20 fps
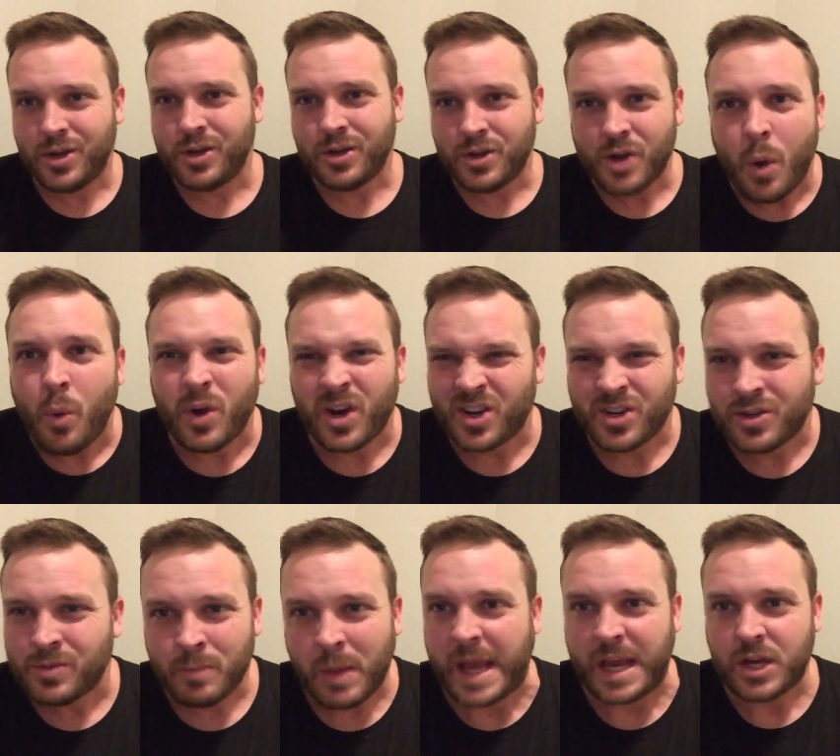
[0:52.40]
no one
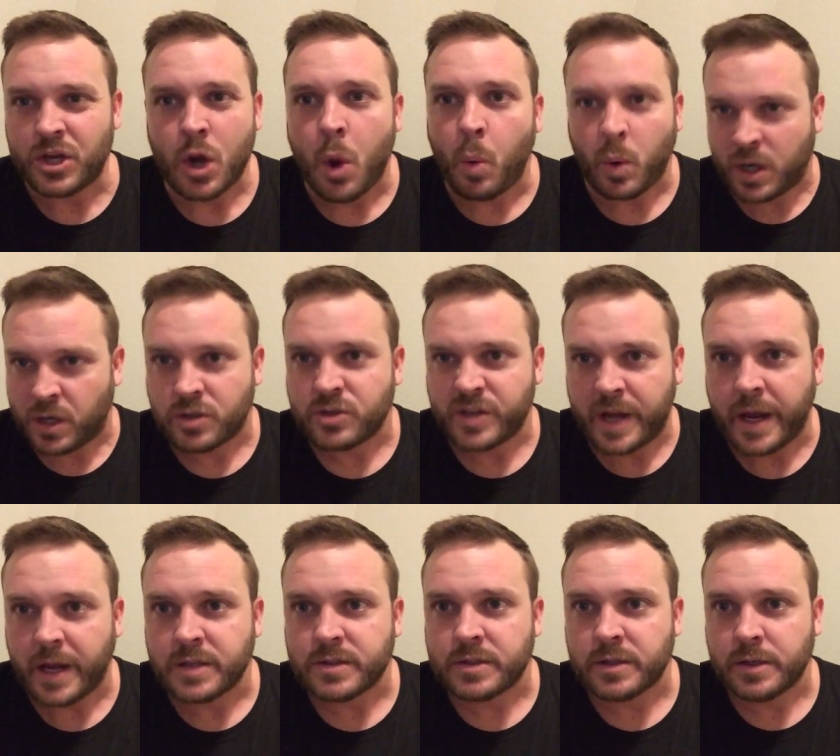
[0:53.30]

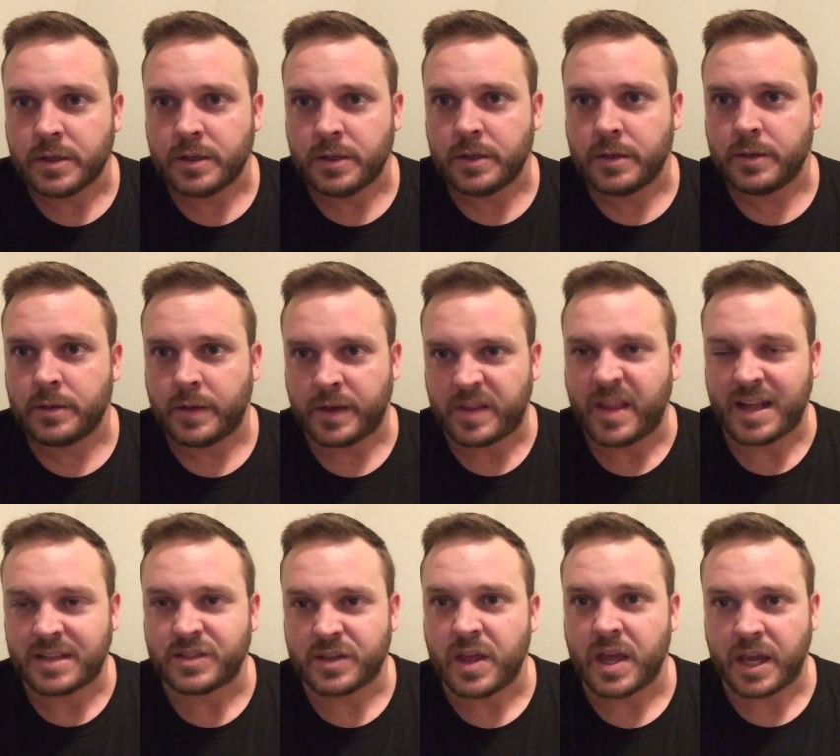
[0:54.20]
understands. Like,
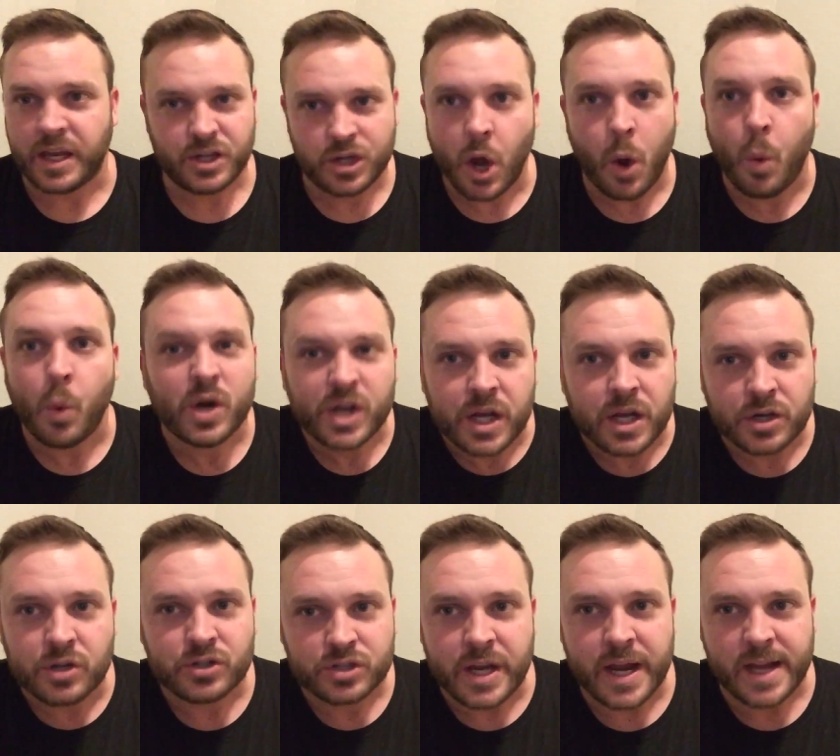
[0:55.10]
that's the thing. No one
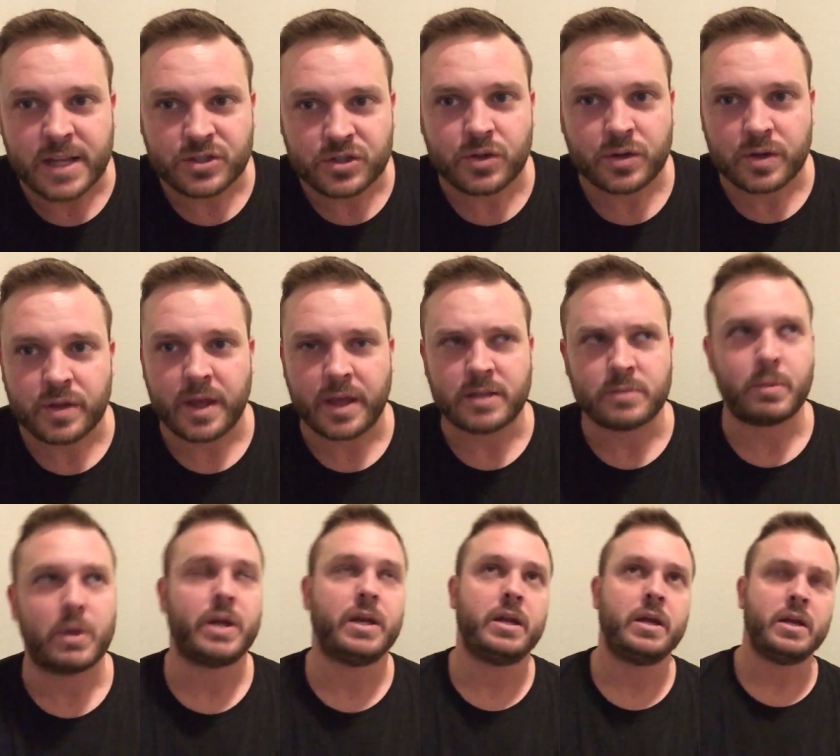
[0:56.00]
understands certain things,
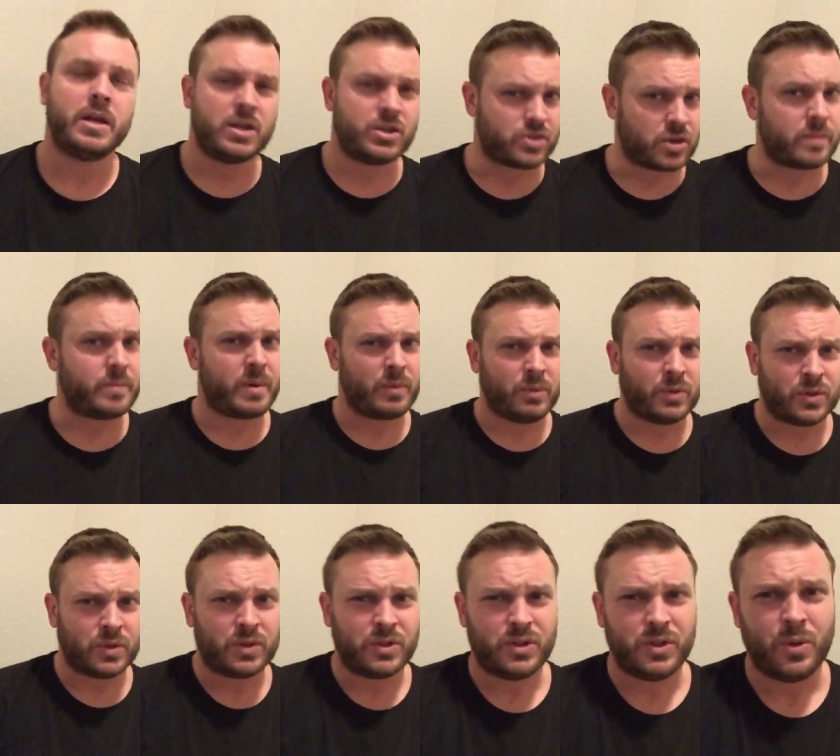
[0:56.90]
but certain
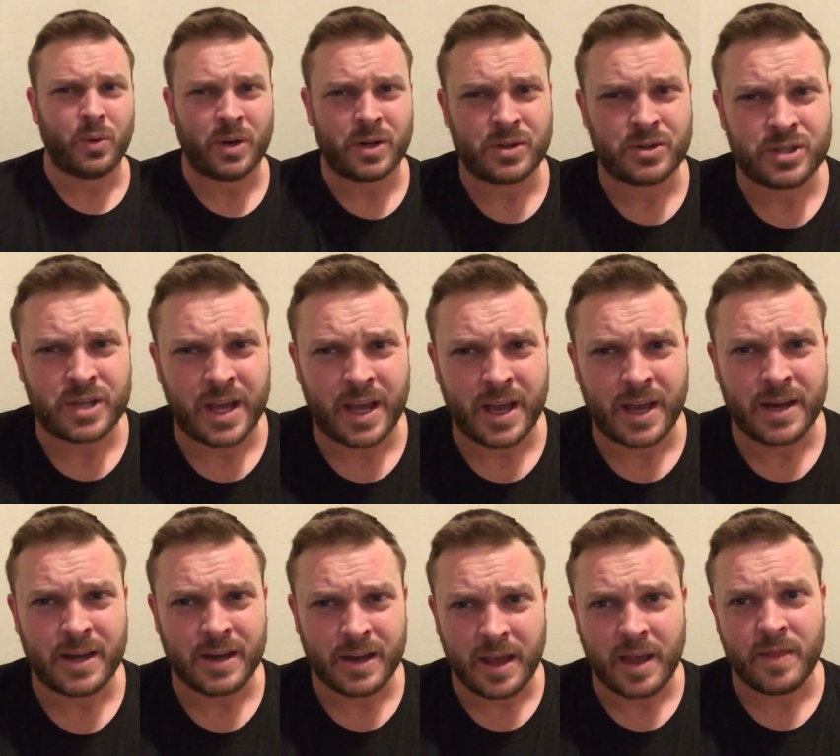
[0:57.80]
people do
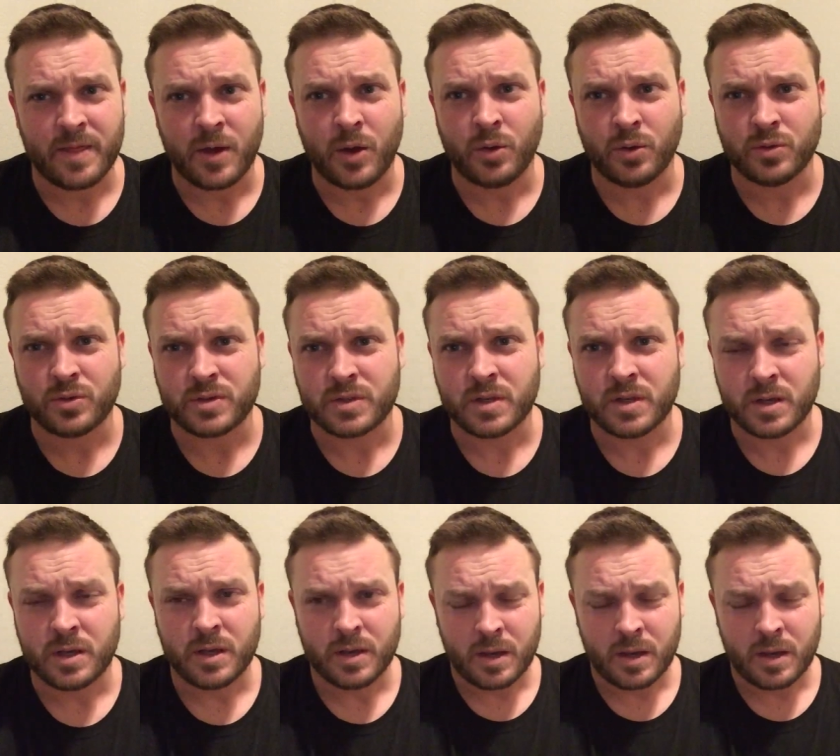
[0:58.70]
understand, and those